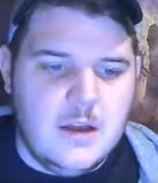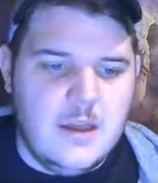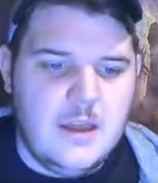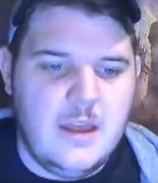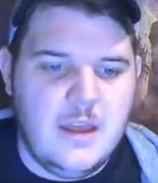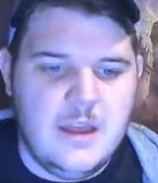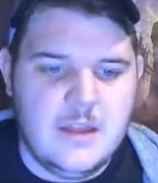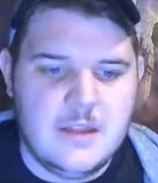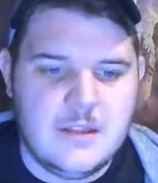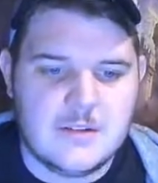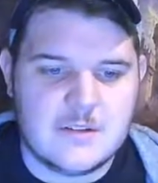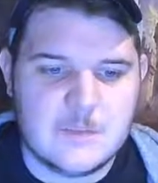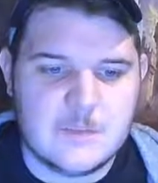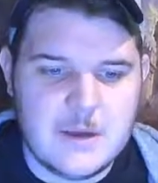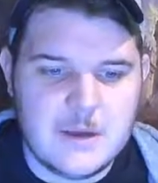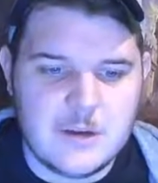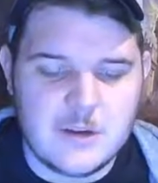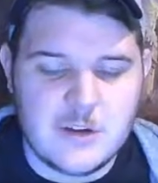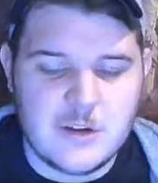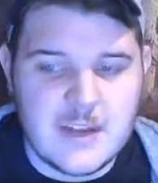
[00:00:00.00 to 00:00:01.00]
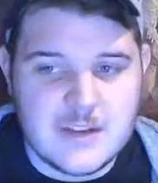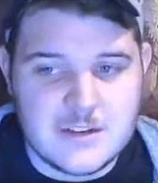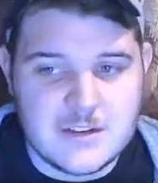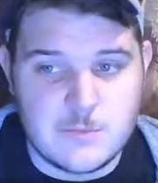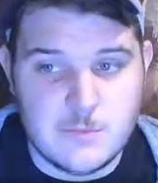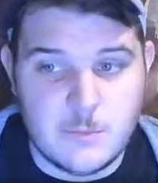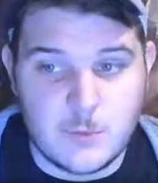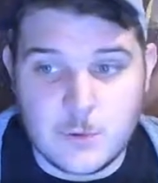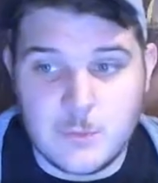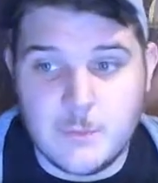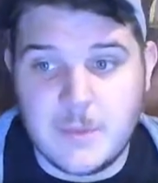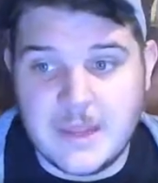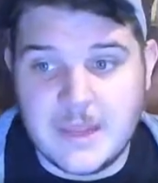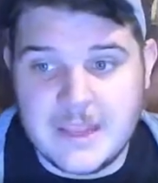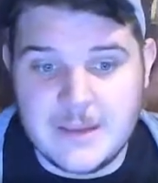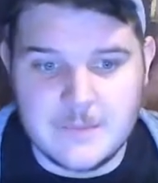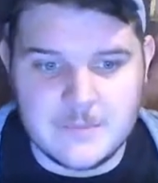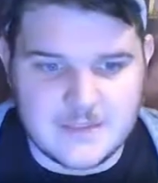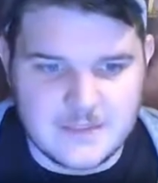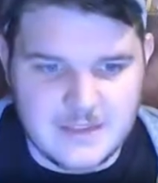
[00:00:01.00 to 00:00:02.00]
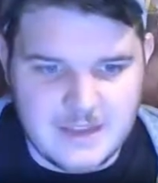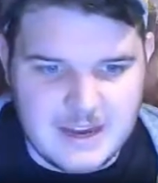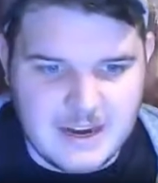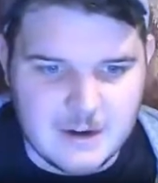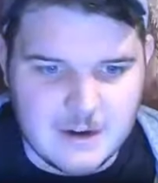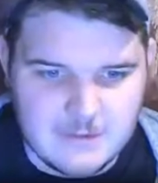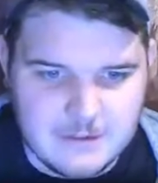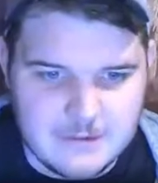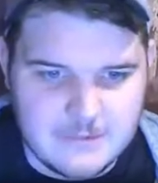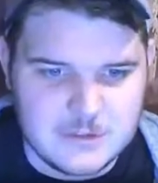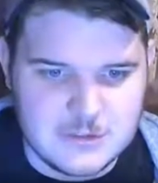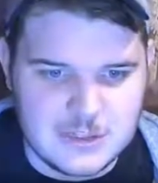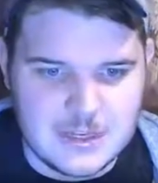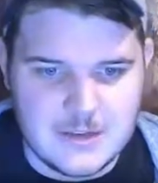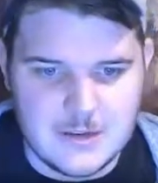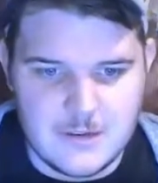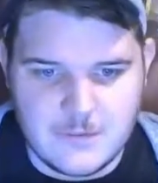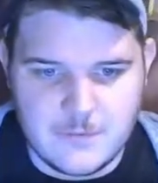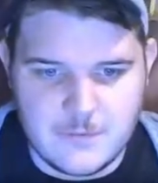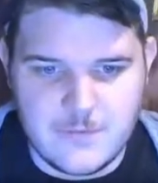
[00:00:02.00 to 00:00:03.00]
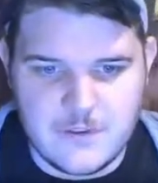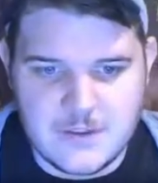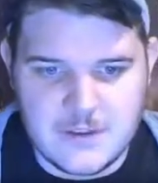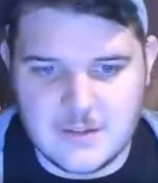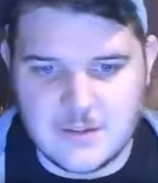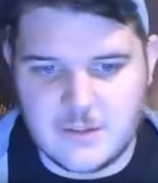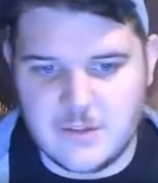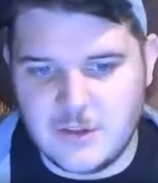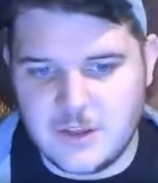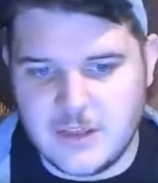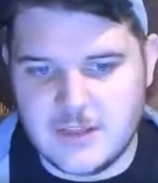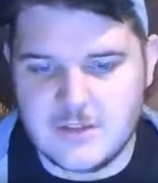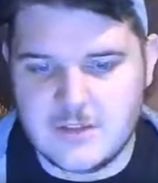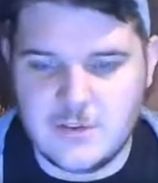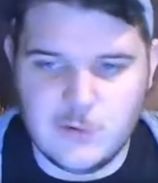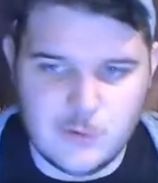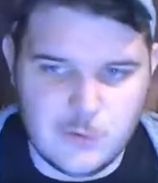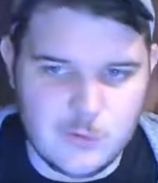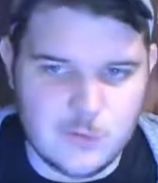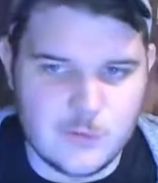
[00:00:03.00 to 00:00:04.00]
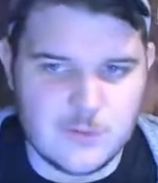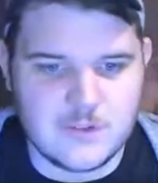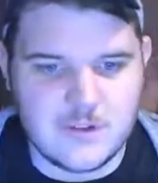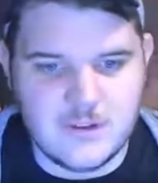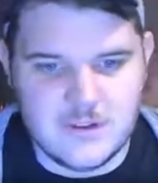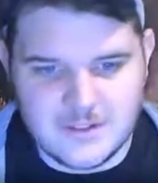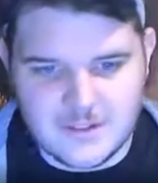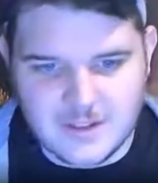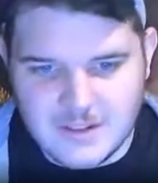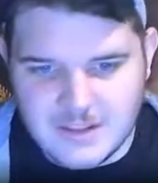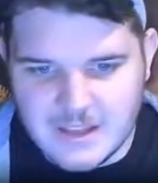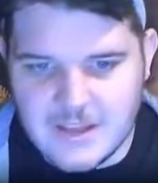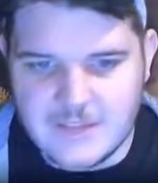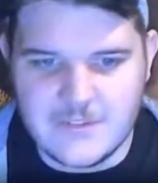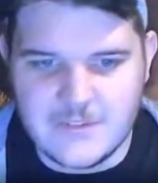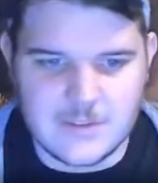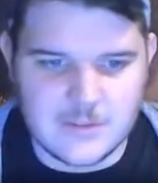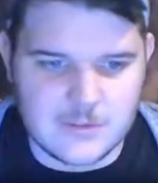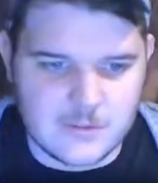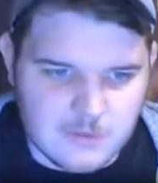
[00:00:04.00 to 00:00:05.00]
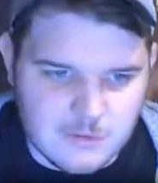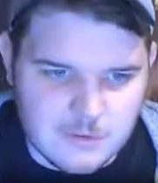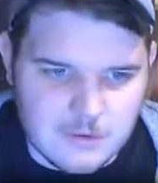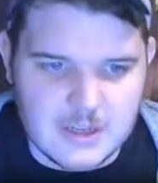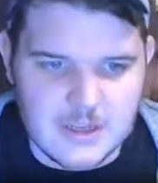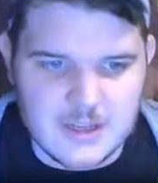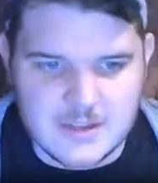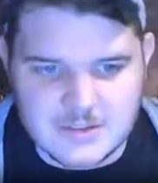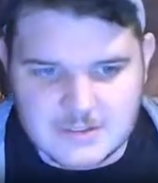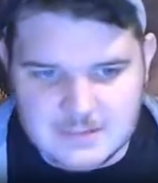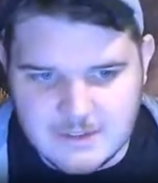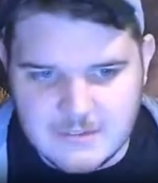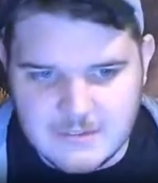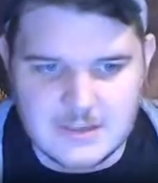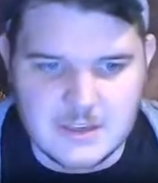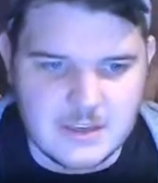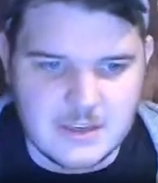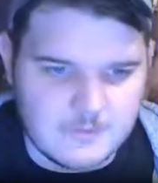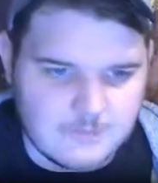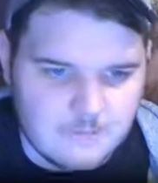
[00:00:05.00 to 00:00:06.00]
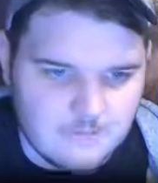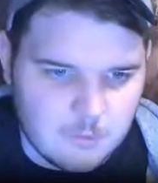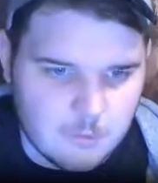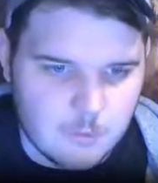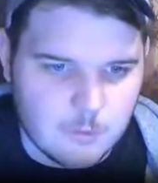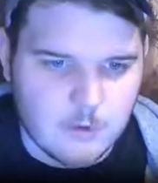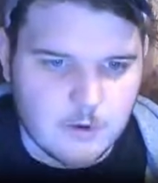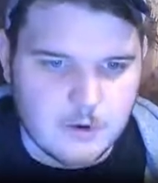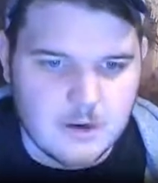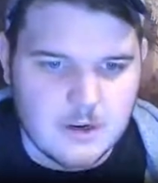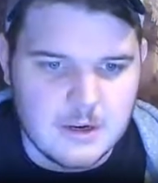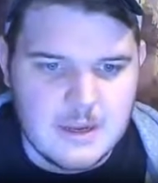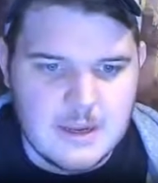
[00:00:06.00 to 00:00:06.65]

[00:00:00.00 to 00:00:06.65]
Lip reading: The spell creates more beams the higher levels you get. 5th, you get 2s, 11, 3, 17, 4.